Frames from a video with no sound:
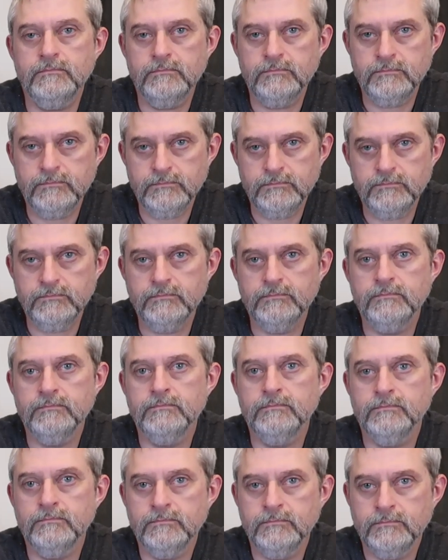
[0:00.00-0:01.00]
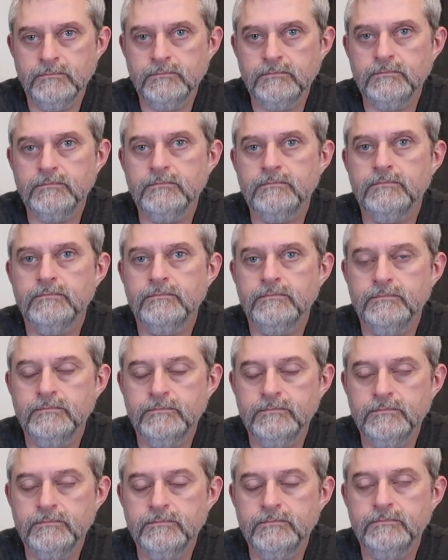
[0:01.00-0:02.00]

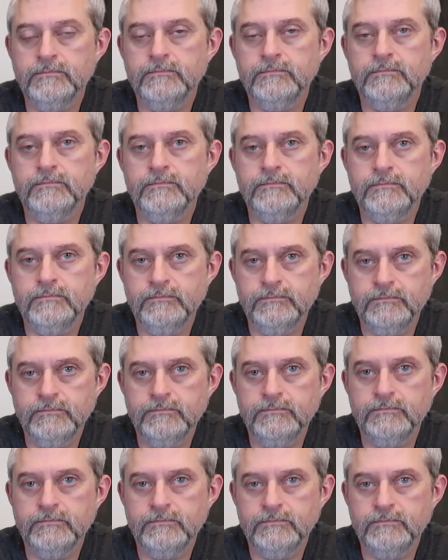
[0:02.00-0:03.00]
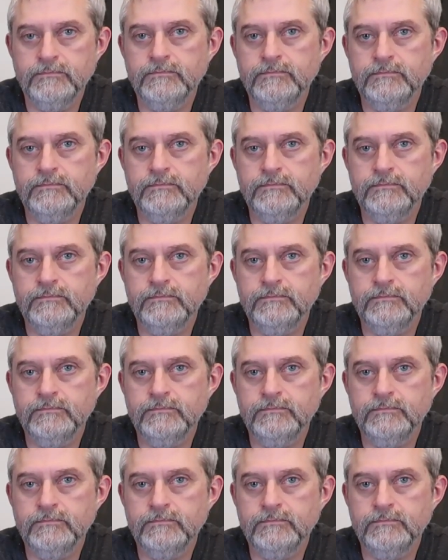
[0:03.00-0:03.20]
(not speaking)